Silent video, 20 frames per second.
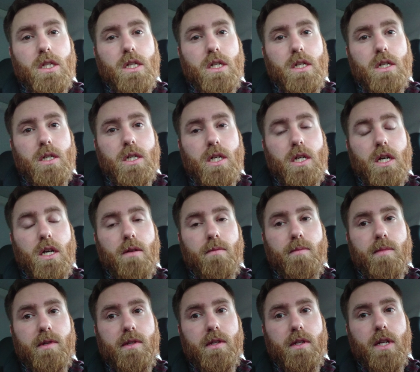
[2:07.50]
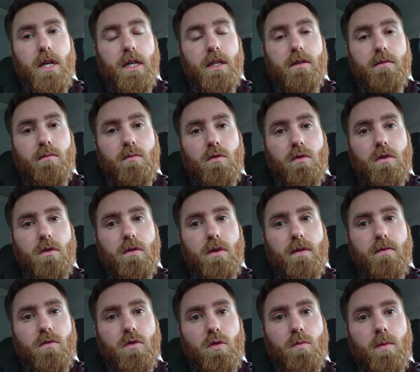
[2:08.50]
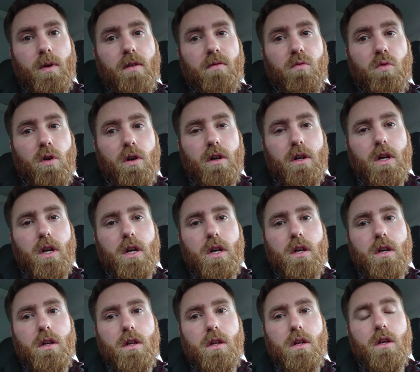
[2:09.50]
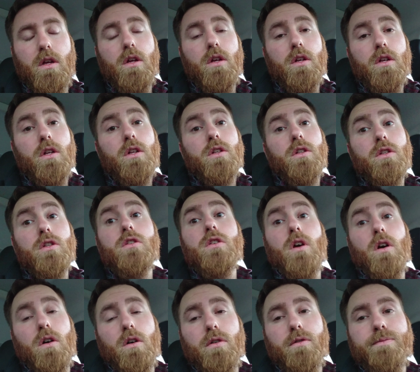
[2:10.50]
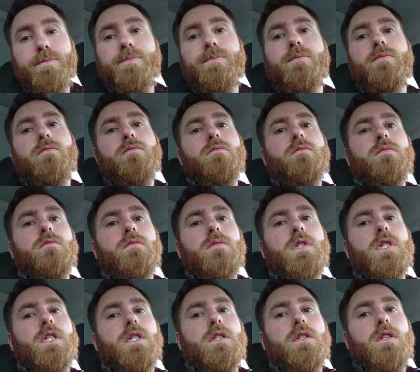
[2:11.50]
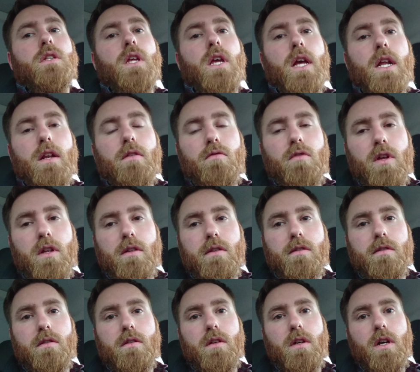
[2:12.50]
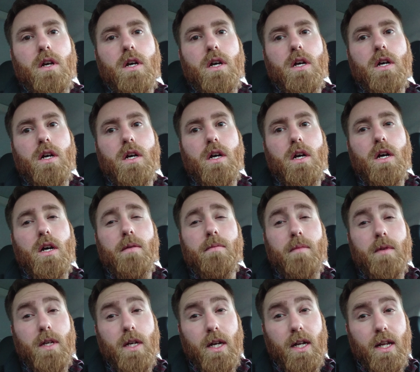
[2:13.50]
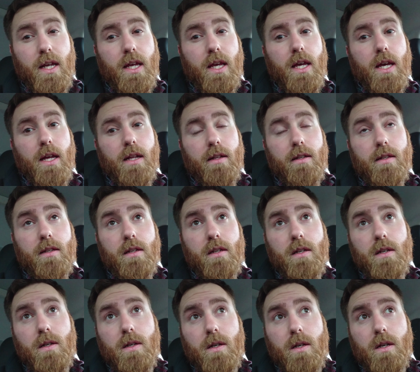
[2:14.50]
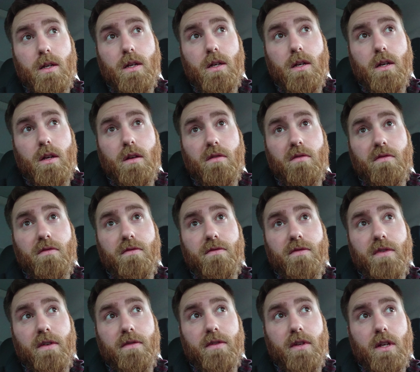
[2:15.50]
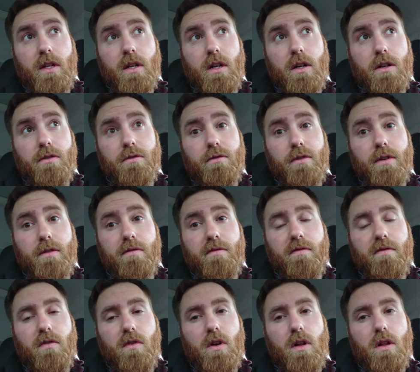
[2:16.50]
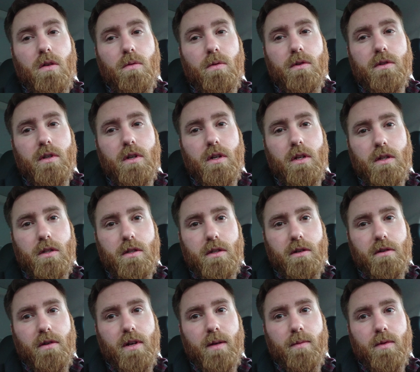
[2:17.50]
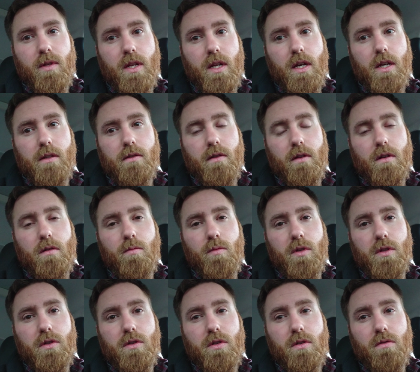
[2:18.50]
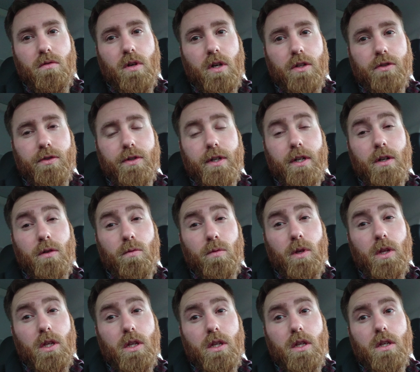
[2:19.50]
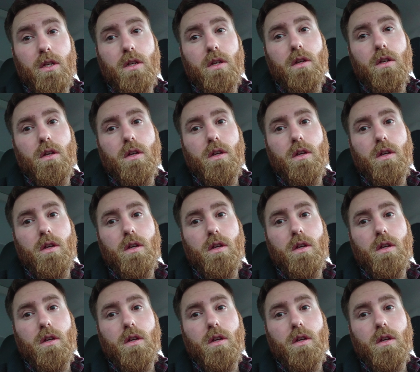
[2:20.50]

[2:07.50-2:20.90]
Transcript: And I got a busy day tomorrow, even though I'm off work. So, this is the end of it. Uh, I'm gonna hit 1,500 followers on Instagram today, so that'll be 200 in a week,